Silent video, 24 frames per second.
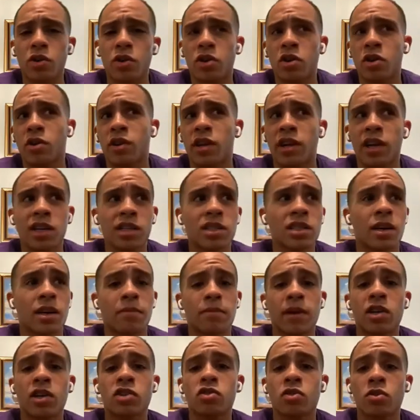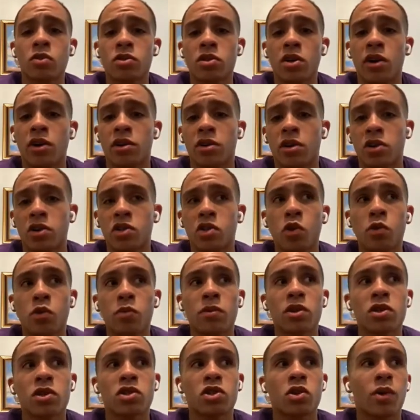You know, like I said, Metros are in
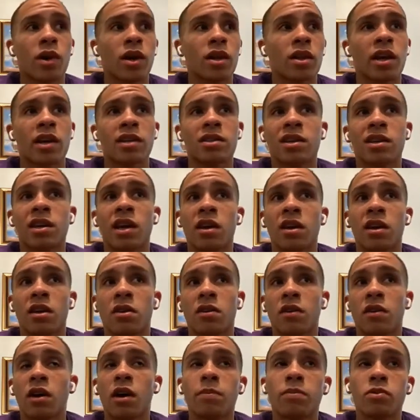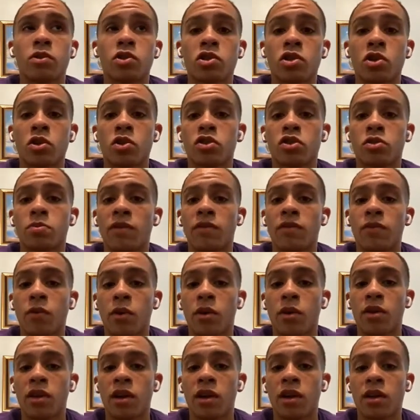October, so I'd like to get in a couple shows
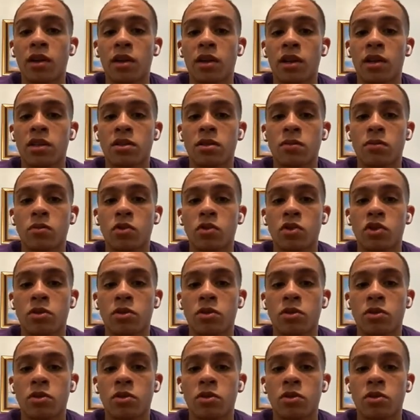before then, get some more